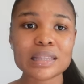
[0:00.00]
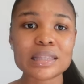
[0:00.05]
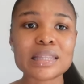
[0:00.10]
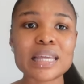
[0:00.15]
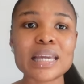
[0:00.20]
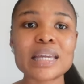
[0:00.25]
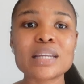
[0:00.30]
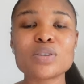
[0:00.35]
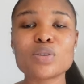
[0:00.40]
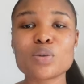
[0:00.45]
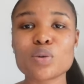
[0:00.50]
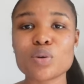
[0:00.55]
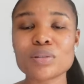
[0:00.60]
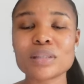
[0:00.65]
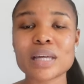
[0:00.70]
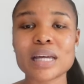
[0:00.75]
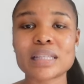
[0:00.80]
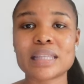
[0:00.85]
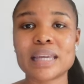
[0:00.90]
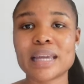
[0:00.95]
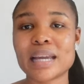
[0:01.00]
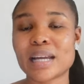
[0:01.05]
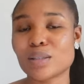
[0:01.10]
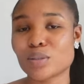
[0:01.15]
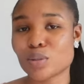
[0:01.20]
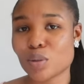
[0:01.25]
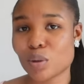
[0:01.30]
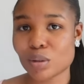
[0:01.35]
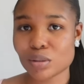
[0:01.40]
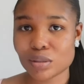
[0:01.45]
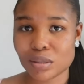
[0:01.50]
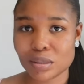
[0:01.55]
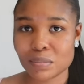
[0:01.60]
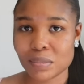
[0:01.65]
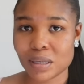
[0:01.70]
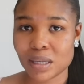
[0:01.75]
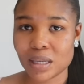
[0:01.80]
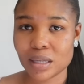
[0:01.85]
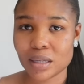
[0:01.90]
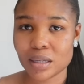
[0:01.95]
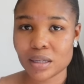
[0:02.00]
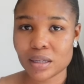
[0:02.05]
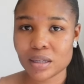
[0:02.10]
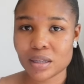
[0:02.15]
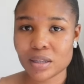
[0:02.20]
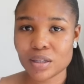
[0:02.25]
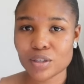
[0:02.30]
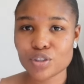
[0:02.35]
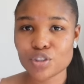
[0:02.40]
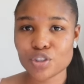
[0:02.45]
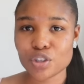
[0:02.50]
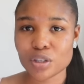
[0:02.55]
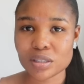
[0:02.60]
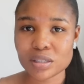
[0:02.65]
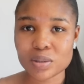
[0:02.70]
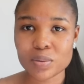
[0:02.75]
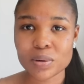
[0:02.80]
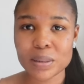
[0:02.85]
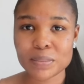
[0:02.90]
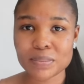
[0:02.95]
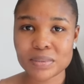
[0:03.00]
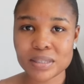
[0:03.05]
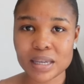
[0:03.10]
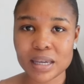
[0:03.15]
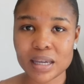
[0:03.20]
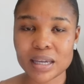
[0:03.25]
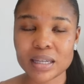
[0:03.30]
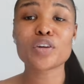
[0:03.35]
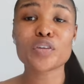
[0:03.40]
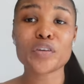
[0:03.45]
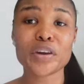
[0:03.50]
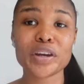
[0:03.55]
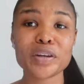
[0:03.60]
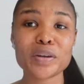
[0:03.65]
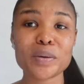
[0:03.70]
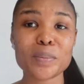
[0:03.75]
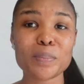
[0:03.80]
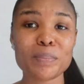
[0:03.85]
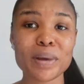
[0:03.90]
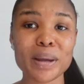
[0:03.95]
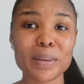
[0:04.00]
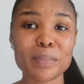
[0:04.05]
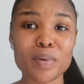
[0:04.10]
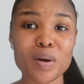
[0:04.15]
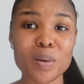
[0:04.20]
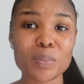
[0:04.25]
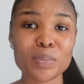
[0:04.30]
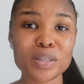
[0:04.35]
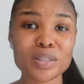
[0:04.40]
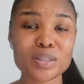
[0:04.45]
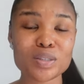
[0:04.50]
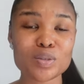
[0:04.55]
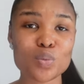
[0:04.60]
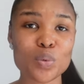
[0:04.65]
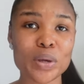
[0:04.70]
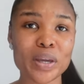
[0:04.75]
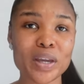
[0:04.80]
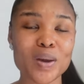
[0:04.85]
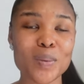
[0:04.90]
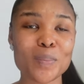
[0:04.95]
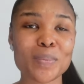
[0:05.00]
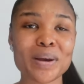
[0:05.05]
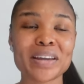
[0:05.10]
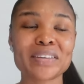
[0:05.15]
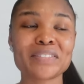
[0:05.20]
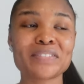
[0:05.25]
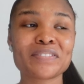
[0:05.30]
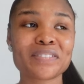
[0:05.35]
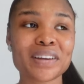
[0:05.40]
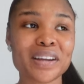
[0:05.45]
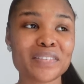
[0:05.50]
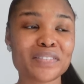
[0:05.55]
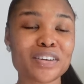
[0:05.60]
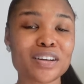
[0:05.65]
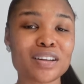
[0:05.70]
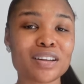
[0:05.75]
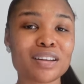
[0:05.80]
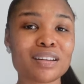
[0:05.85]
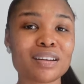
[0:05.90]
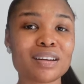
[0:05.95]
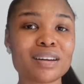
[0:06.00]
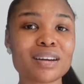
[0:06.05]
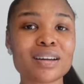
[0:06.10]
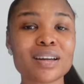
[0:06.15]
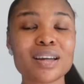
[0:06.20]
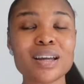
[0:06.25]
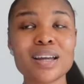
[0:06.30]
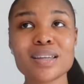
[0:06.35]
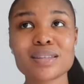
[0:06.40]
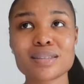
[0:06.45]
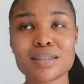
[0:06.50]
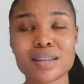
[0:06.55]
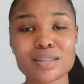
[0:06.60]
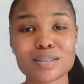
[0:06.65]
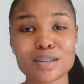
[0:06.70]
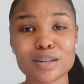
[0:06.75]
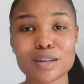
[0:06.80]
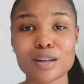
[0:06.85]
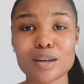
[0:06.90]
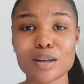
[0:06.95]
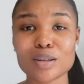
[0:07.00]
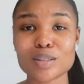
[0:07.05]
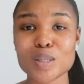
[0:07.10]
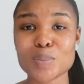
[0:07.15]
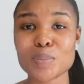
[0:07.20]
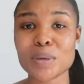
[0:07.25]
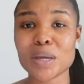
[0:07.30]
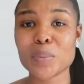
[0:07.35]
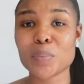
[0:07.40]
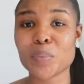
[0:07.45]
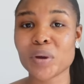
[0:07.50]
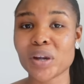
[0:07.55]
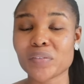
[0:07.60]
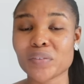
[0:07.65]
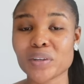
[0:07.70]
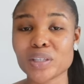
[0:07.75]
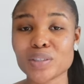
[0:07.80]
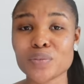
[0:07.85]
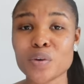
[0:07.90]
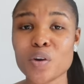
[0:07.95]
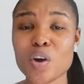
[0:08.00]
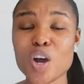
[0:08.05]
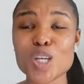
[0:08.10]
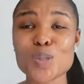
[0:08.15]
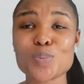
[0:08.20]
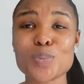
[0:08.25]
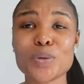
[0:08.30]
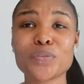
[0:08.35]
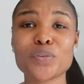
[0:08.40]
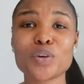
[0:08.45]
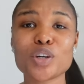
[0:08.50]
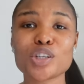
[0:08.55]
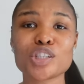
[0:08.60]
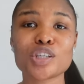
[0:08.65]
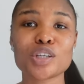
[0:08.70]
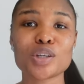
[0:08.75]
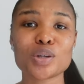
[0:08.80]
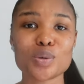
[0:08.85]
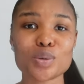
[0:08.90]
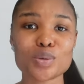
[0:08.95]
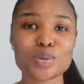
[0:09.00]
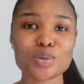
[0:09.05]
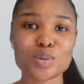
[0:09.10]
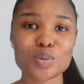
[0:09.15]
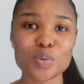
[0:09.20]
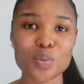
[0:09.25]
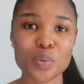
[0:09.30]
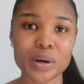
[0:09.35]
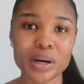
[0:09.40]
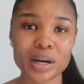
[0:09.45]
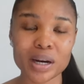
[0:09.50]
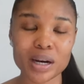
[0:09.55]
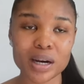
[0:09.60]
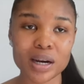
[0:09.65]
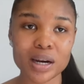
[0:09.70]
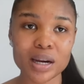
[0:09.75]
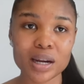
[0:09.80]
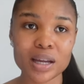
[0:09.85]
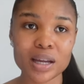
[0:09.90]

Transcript: They know that they can talk to me. Do you understand what I'm saying? Growing up, my mom used to wake up by five o'clock, six o'clock to make breakfast for us before she goes to work.